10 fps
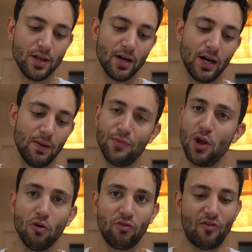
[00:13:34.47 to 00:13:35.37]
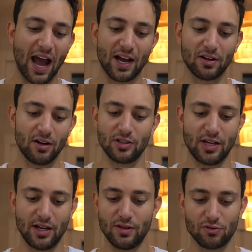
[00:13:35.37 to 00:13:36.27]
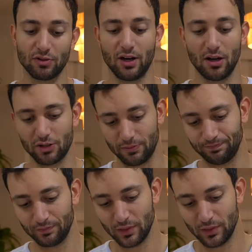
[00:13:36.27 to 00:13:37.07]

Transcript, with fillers: um, no fat content. It's really awesome.